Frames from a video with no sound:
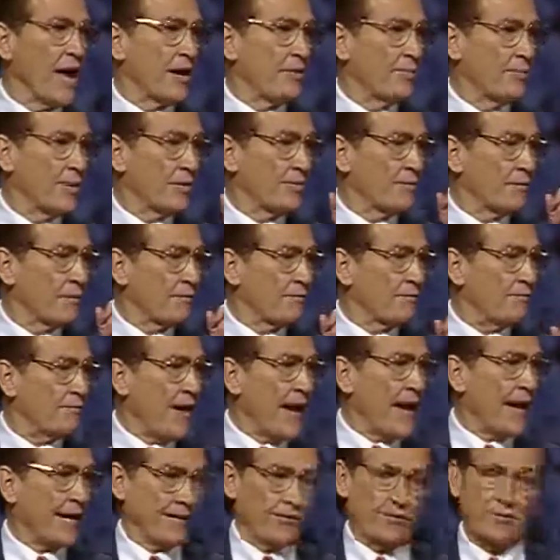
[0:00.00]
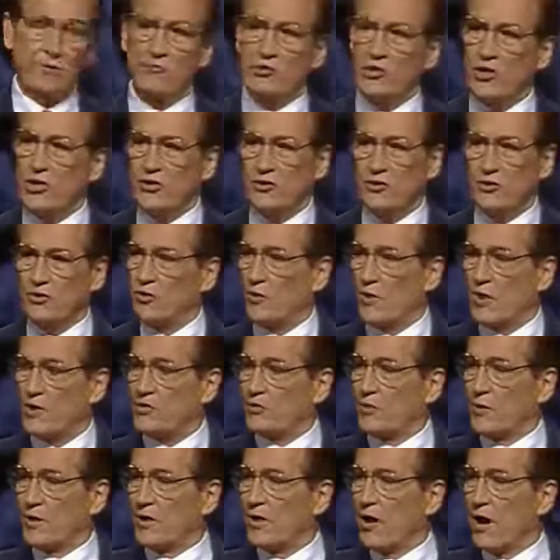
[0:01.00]
admit the fact of Jesus
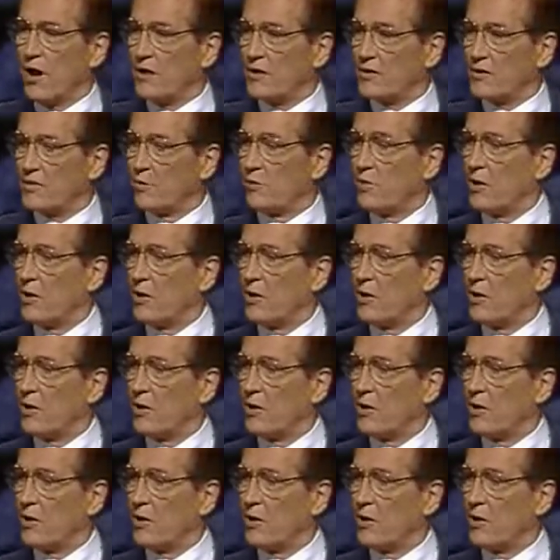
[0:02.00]
Christ regardless